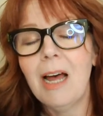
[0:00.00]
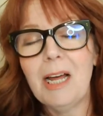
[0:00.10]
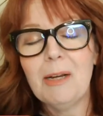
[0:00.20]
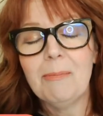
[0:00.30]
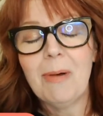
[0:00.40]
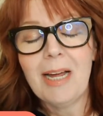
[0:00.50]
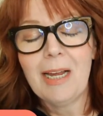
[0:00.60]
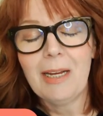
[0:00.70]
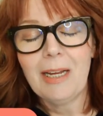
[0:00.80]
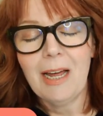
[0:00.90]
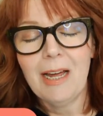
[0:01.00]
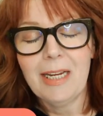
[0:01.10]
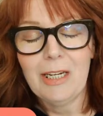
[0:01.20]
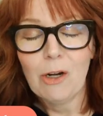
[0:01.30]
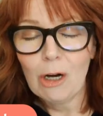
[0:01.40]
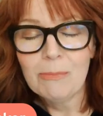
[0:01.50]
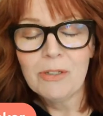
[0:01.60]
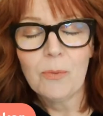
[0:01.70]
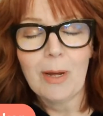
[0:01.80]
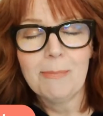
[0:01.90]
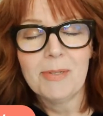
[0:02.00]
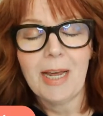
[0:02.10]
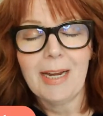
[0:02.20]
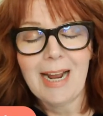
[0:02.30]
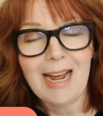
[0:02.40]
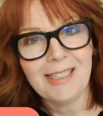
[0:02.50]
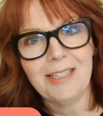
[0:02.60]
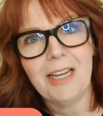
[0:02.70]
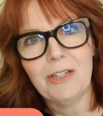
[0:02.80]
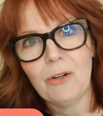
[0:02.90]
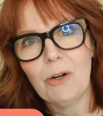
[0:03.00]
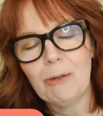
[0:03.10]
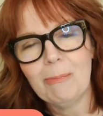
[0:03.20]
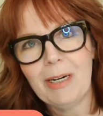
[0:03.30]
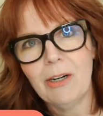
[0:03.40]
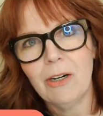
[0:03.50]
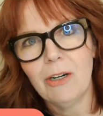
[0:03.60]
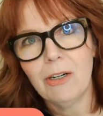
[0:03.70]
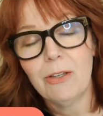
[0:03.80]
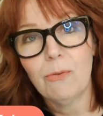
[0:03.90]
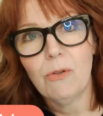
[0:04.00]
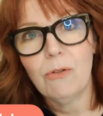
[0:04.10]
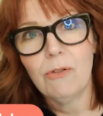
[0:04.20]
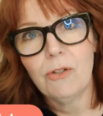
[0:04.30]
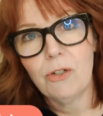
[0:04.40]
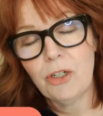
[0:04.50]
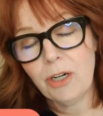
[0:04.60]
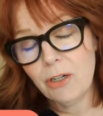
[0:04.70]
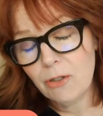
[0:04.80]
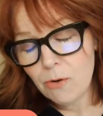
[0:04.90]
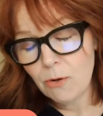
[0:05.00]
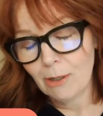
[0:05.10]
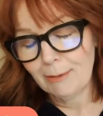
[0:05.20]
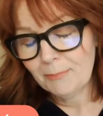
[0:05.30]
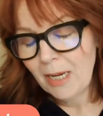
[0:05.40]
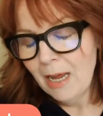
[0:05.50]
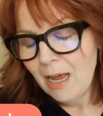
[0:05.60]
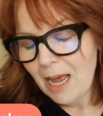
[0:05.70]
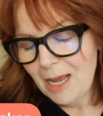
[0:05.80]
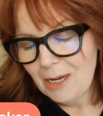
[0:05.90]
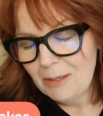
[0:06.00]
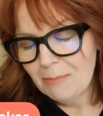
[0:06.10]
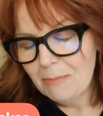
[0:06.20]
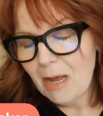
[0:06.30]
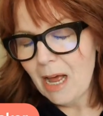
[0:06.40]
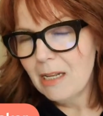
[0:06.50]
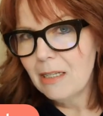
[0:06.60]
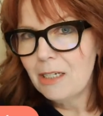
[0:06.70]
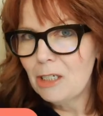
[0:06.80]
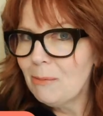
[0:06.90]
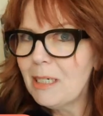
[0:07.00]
my e-commerce website, Accidental Art Maker, through searching on Google. A little